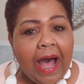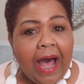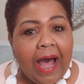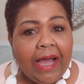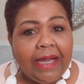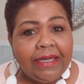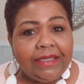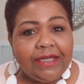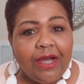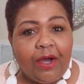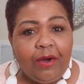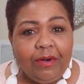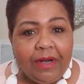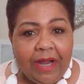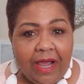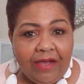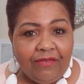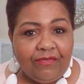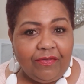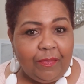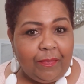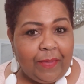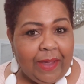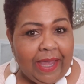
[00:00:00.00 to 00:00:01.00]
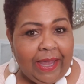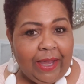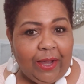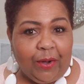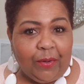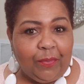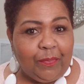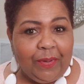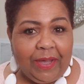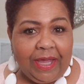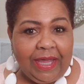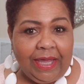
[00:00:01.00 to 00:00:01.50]
I don't have a
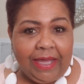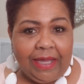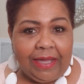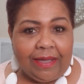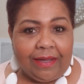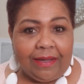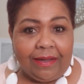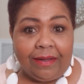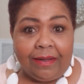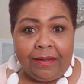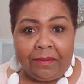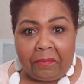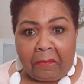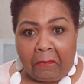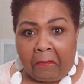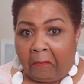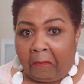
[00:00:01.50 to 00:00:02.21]
pale pink.